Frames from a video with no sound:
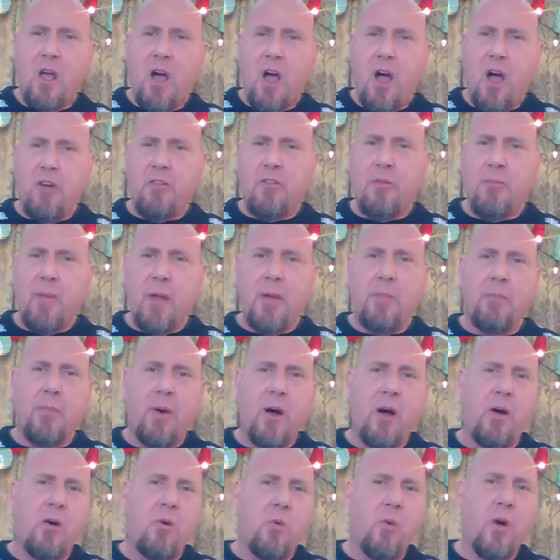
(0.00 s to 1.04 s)
I
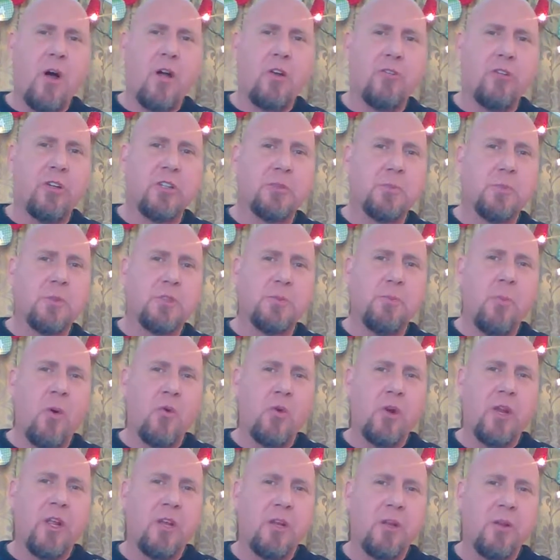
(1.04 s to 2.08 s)
remember one Christmas
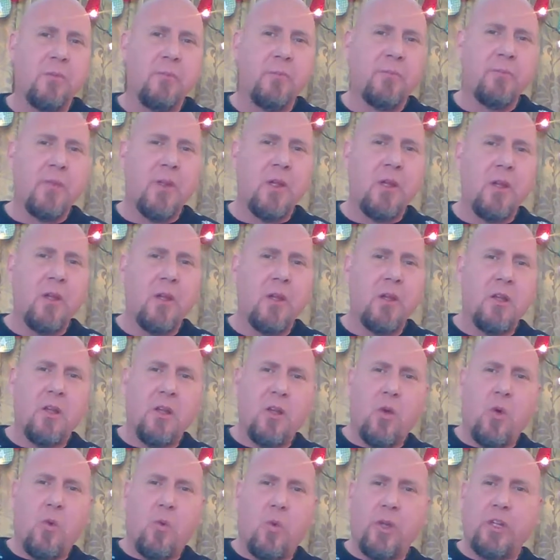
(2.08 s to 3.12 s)
morning,
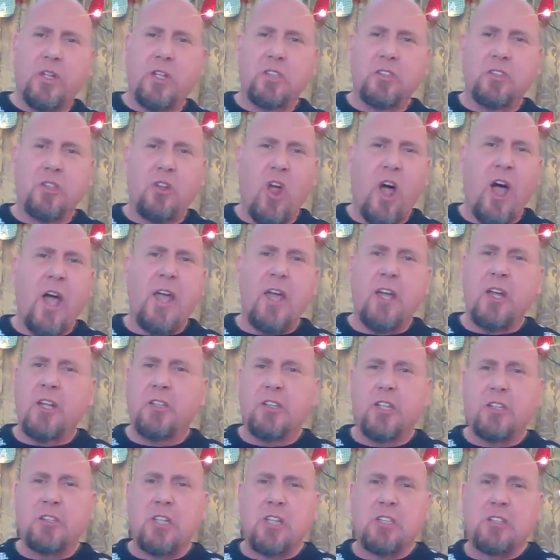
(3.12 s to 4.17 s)
winter's light
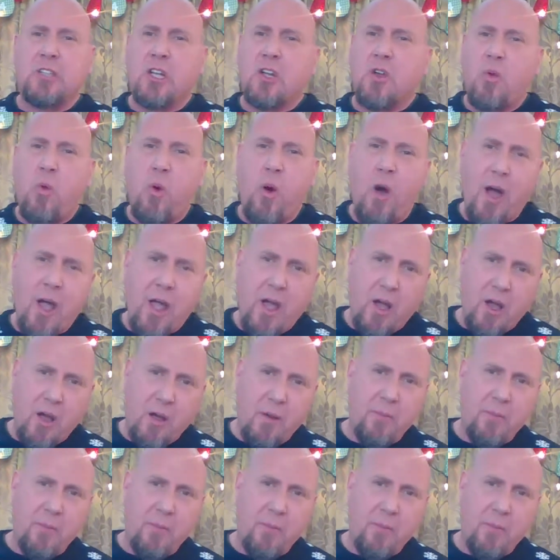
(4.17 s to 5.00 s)
and the distant choir,